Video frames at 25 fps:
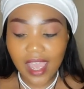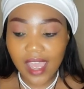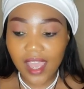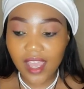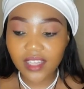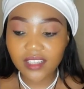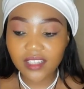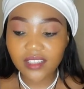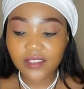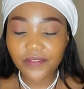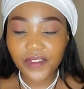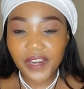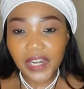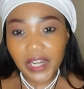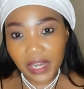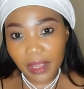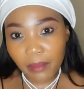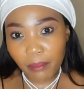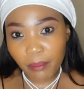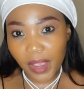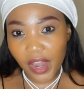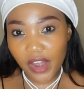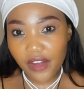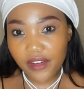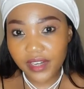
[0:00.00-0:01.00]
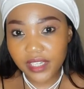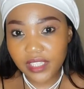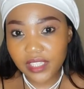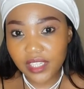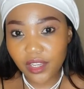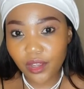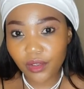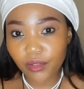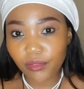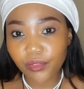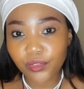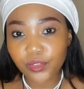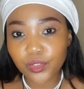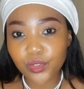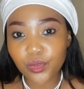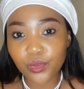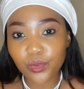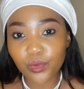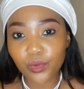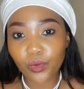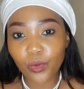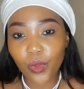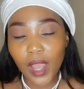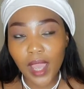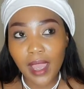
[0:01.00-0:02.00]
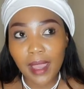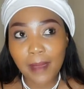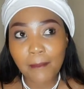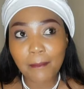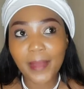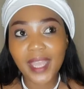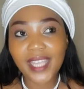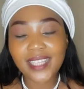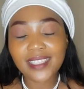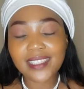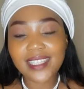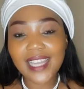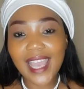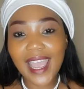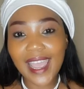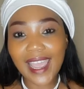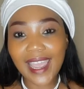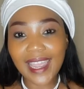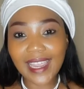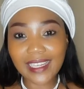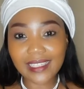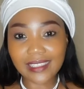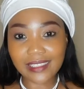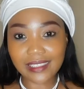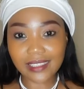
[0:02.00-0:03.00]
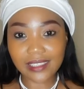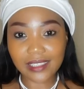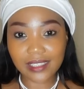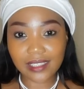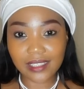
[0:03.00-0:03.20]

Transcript: is very imperative to maintain